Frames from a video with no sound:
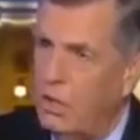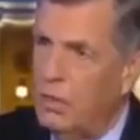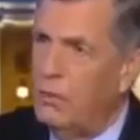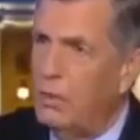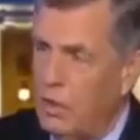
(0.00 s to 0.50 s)

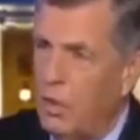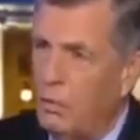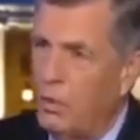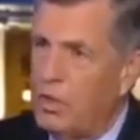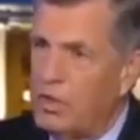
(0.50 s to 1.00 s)
Maybe the
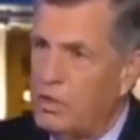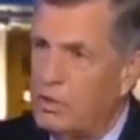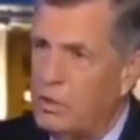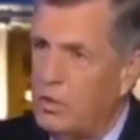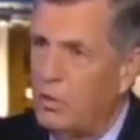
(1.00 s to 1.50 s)

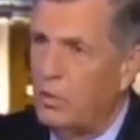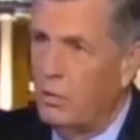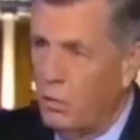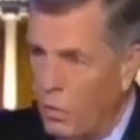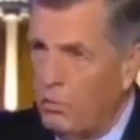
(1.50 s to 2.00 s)
corporations
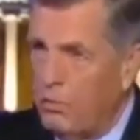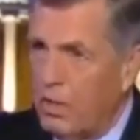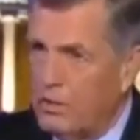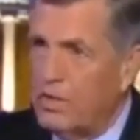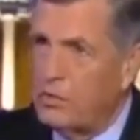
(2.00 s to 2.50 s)
won
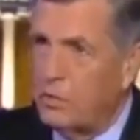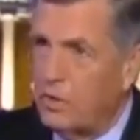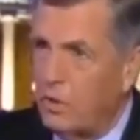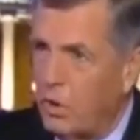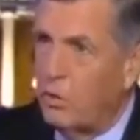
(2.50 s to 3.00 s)
because that's what
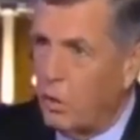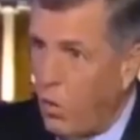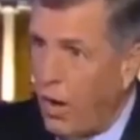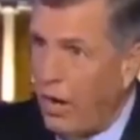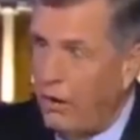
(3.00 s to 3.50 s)
the law
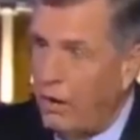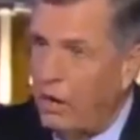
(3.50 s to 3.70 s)
requires.